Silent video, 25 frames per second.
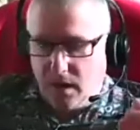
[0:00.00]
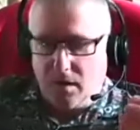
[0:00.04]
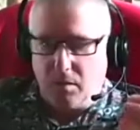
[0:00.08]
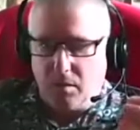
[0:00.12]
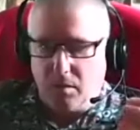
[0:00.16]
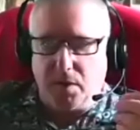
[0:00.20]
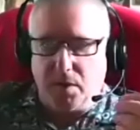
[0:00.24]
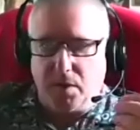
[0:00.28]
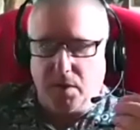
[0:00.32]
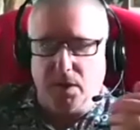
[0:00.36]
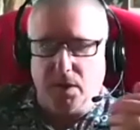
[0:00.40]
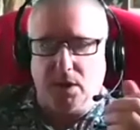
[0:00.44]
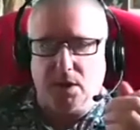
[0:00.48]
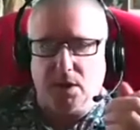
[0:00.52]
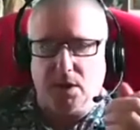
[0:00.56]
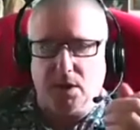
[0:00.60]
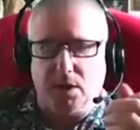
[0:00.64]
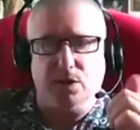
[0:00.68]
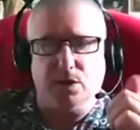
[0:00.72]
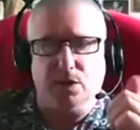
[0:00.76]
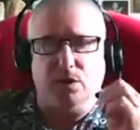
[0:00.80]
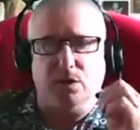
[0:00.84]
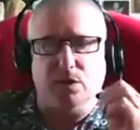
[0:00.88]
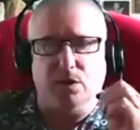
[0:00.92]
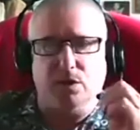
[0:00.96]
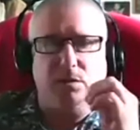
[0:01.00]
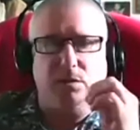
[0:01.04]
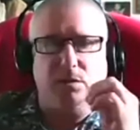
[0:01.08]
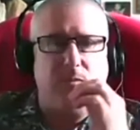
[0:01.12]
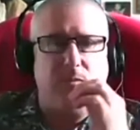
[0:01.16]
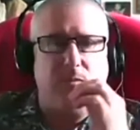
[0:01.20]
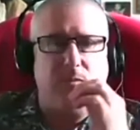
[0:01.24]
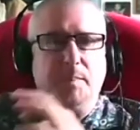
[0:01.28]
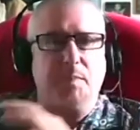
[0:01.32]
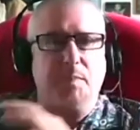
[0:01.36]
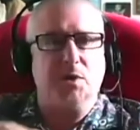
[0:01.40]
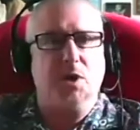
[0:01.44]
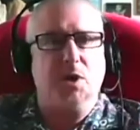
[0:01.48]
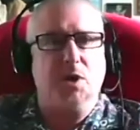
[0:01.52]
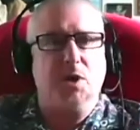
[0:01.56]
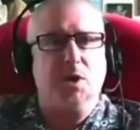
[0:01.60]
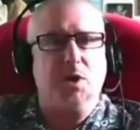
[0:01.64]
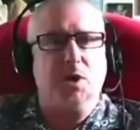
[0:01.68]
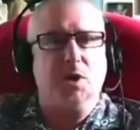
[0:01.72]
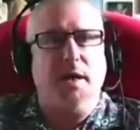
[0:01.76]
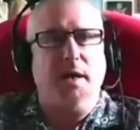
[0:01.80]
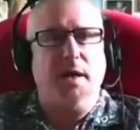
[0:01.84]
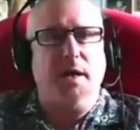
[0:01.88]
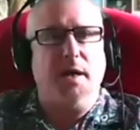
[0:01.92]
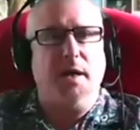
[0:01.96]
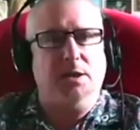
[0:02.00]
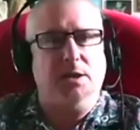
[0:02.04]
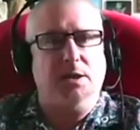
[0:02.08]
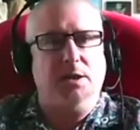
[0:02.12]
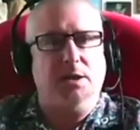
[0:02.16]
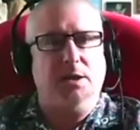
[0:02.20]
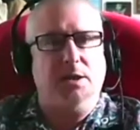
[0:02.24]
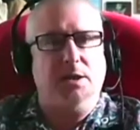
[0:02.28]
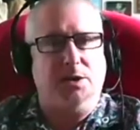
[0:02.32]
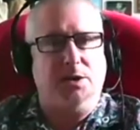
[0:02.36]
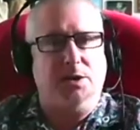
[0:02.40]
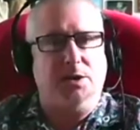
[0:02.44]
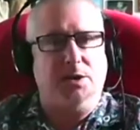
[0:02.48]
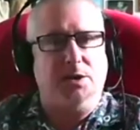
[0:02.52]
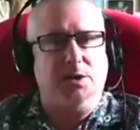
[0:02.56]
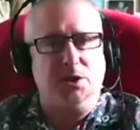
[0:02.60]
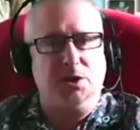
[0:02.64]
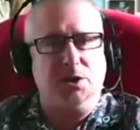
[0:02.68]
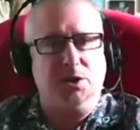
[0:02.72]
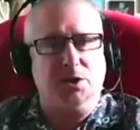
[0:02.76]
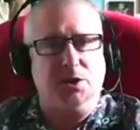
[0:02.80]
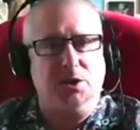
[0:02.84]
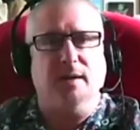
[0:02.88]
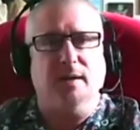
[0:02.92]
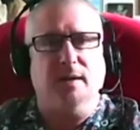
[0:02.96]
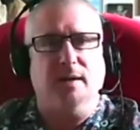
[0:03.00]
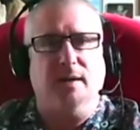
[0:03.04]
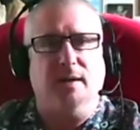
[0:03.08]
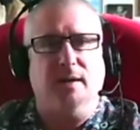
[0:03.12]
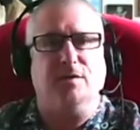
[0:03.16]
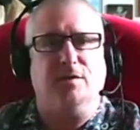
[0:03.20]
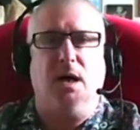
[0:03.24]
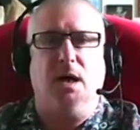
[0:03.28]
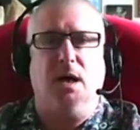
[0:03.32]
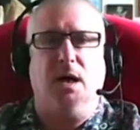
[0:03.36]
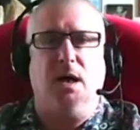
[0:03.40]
personal website. As you can see, you have to